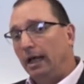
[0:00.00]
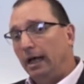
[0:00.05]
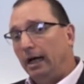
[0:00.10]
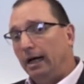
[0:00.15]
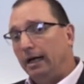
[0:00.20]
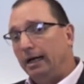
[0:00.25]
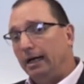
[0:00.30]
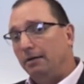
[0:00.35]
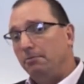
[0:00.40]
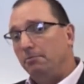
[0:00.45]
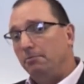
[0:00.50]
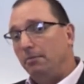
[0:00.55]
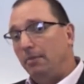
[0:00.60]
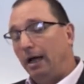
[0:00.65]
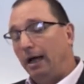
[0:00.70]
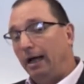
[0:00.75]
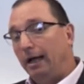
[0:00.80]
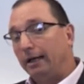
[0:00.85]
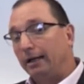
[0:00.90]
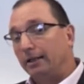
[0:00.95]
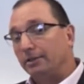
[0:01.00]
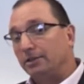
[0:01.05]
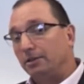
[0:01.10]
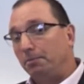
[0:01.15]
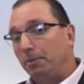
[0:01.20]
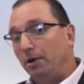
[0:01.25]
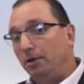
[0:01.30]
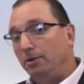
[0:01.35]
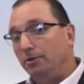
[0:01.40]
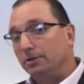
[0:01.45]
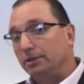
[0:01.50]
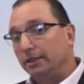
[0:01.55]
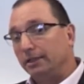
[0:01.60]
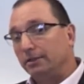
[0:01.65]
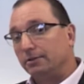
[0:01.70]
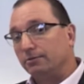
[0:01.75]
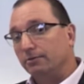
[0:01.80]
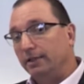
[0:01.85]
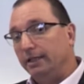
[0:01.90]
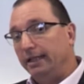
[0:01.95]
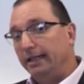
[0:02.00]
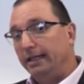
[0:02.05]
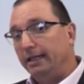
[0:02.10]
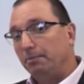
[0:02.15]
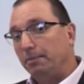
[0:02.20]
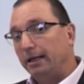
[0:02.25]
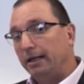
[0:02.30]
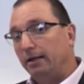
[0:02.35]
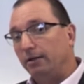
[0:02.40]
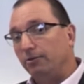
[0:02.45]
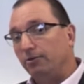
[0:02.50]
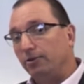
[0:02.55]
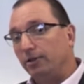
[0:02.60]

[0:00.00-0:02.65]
And I suppose it's really about